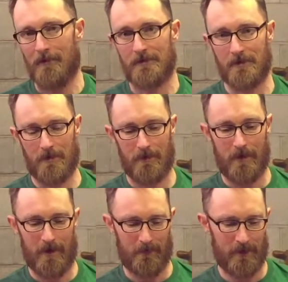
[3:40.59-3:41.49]

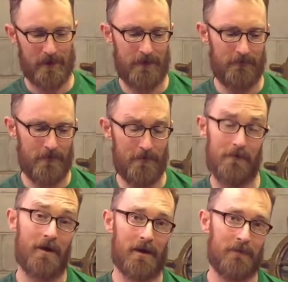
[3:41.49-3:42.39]
So I want to give you a
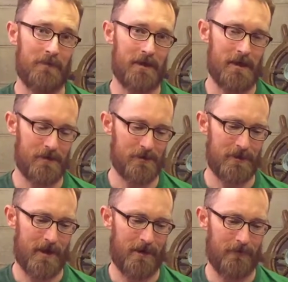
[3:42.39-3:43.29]
recommendation
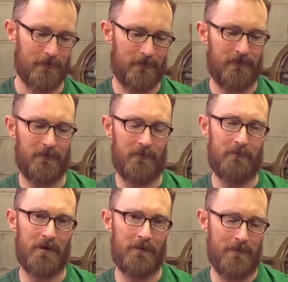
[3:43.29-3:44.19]
now to
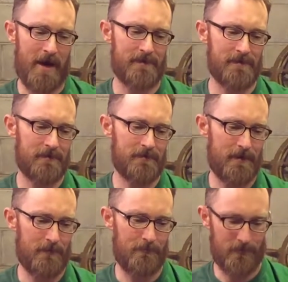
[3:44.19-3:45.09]
put masking
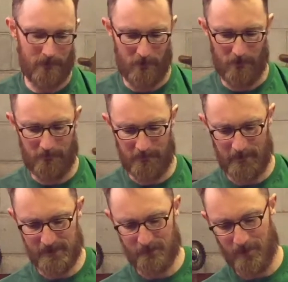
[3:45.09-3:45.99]
tape over
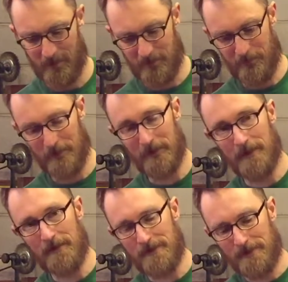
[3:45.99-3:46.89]
this part of the
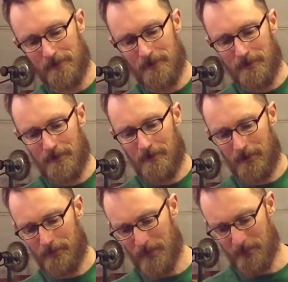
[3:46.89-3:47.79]
windlass,
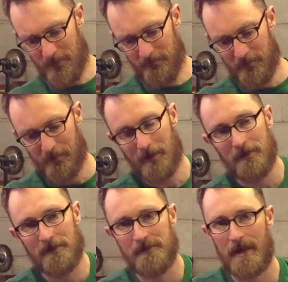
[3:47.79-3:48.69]
and maybe even
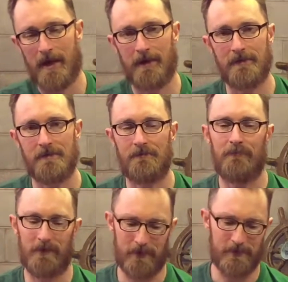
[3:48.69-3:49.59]
around the sides,
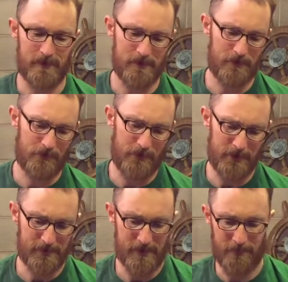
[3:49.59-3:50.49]
because as you're
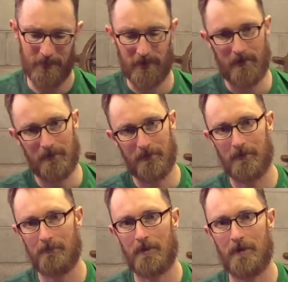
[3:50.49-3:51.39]
reassembling all the
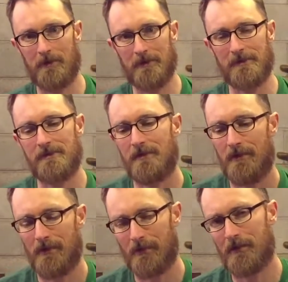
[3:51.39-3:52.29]
components,
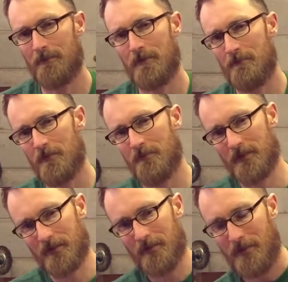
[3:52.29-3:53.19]
you're going to be
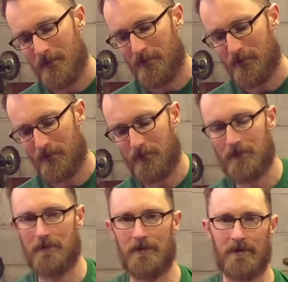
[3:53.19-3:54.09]
moving the whole
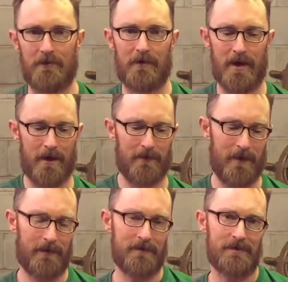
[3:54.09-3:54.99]
unit around
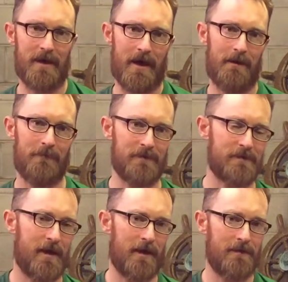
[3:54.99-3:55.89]
on its top and
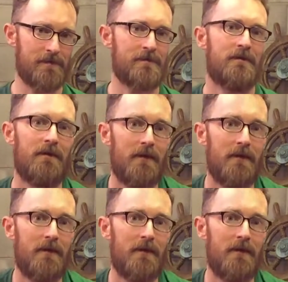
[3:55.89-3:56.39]
sides,